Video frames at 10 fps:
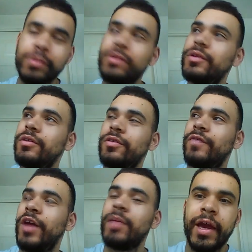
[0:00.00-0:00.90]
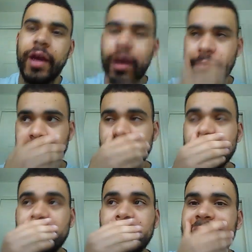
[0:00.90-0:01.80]
fly by. I mean,
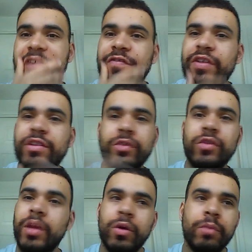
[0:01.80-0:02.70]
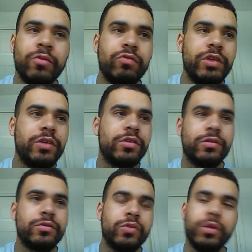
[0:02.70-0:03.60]
there's videos on. I'm not really
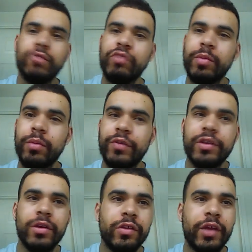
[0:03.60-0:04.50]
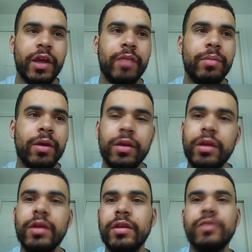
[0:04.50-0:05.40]
doing a Ripple video today, but
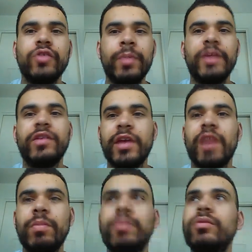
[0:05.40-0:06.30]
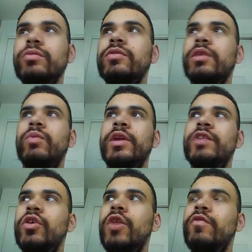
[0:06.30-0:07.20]
so basically, yeah, Ripple, when it took
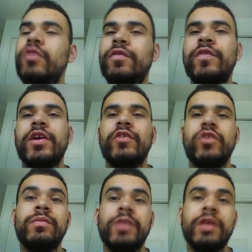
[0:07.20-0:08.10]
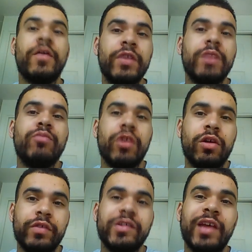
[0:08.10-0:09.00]
over Ethereum, I think it brought a lot of
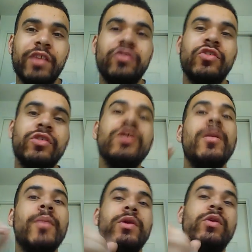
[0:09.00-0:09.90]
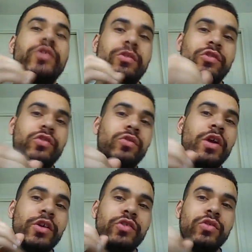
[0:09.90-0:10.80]
attention, but we also saw a
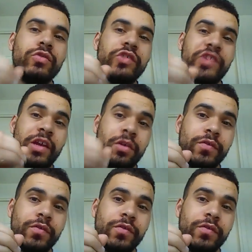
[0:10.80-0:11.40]
huge sell-off.